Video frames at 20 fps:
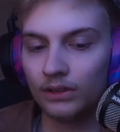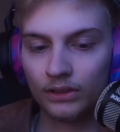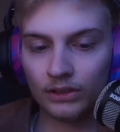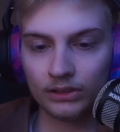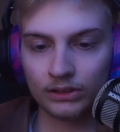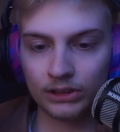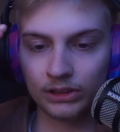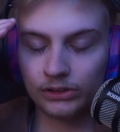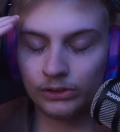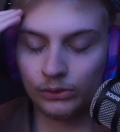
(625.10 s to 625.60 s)

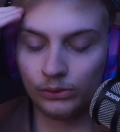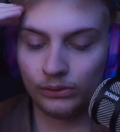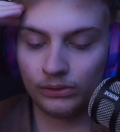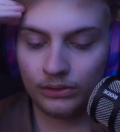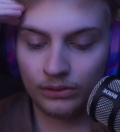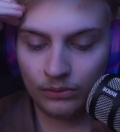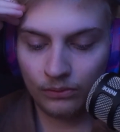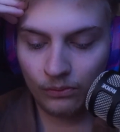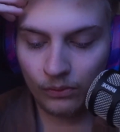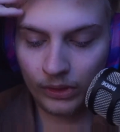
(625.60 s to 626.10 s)
So
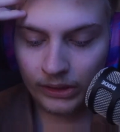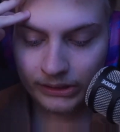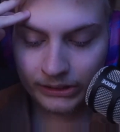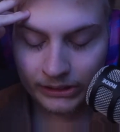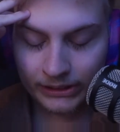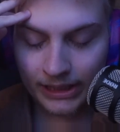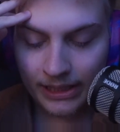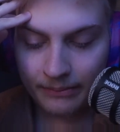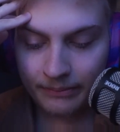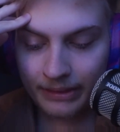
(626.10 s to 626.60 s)
what
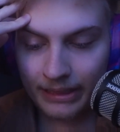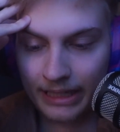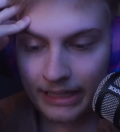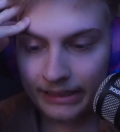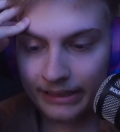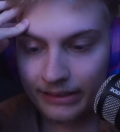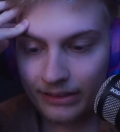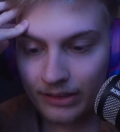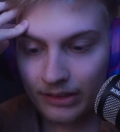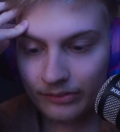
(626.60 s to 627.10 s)
job did I
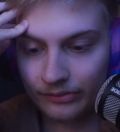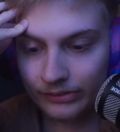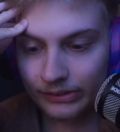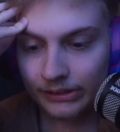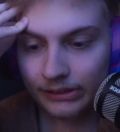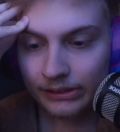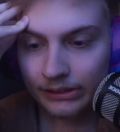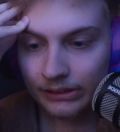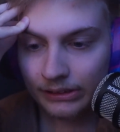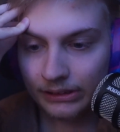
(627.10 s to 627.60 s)
get
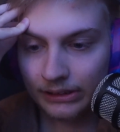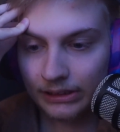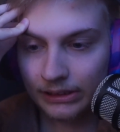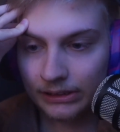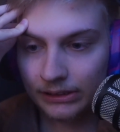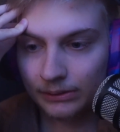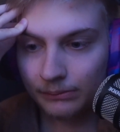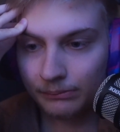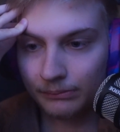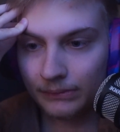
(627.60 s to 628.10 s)
offered?
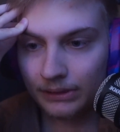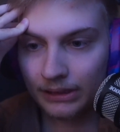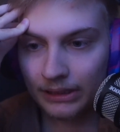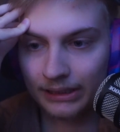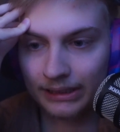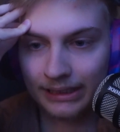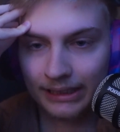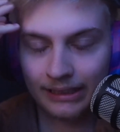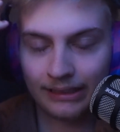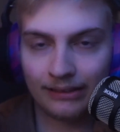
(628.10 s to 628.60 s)
Um,
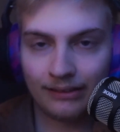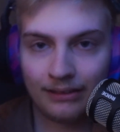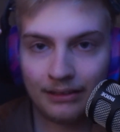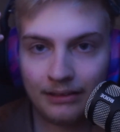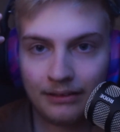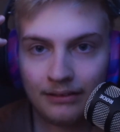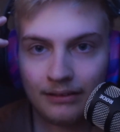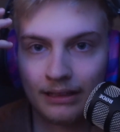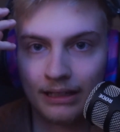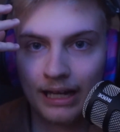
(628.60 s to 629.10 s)
again,
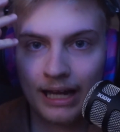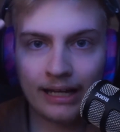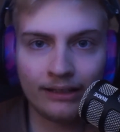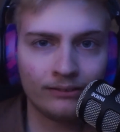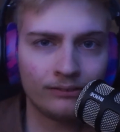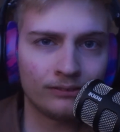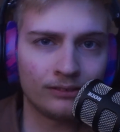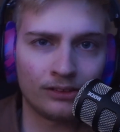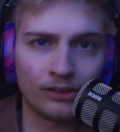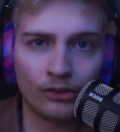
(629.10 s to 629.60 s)
I
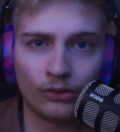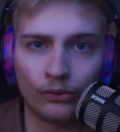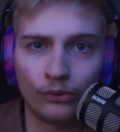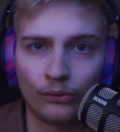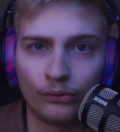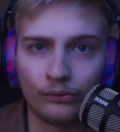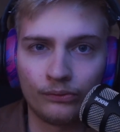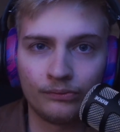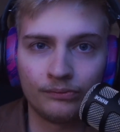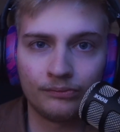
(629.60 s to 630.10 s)
don't
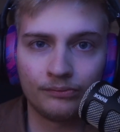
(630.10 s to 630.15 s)
know.